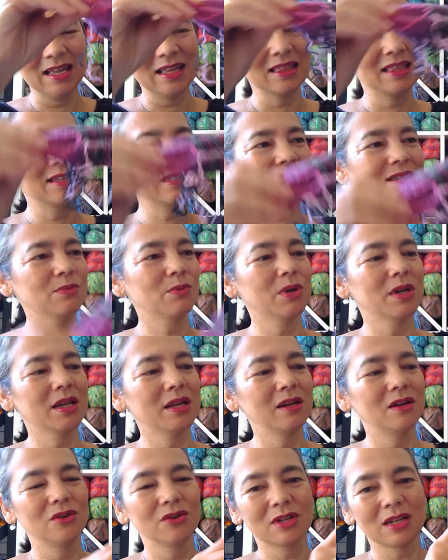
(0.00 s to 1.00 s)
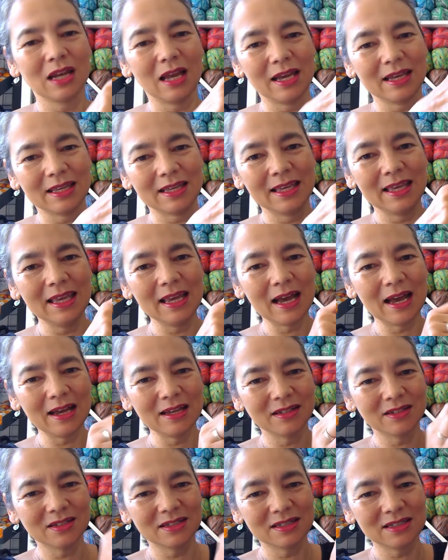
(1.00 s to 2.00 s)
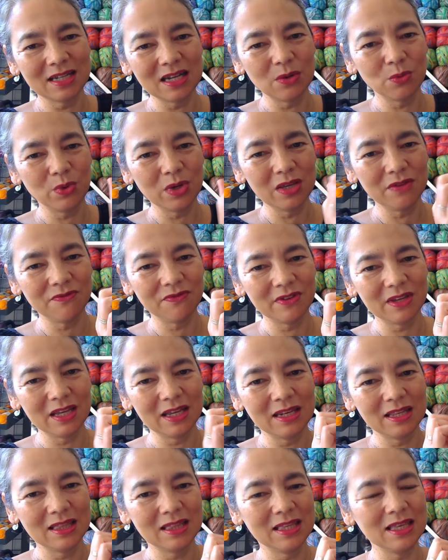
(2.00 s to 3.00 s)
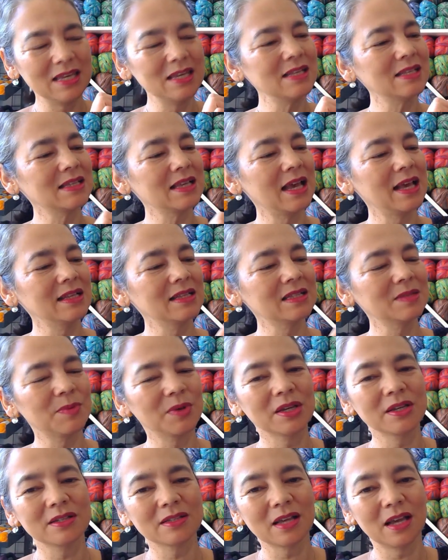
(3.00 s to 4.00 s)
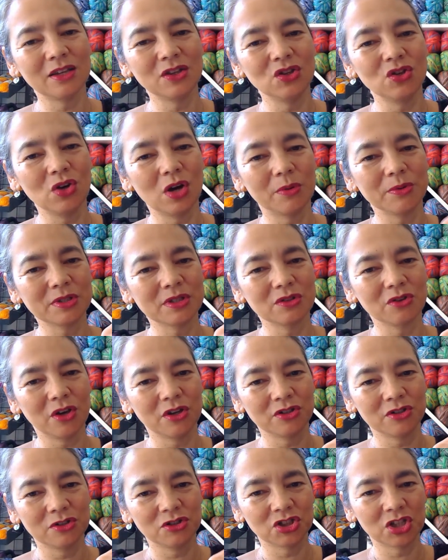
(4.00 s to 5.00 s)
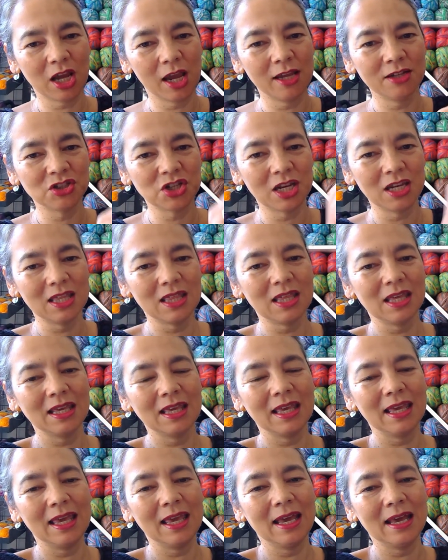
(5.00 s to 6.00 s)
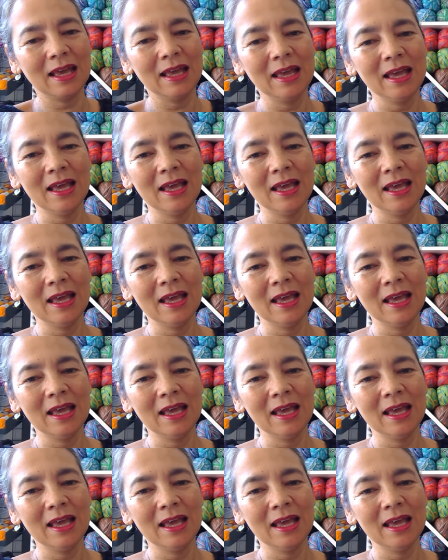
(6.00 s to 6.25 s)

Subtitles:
This is what it looked like here. I did weave in these ends because I knew I wasn't going to change anything here,